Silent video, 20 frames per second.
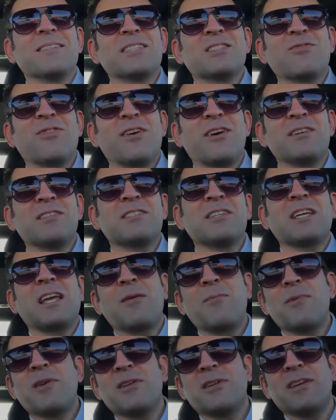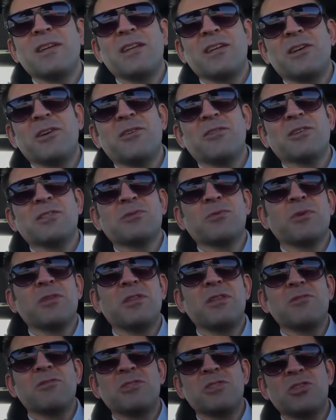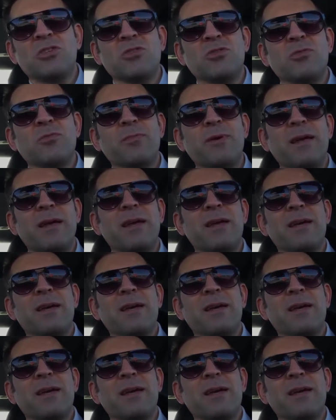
as far as the community goes with YouTube.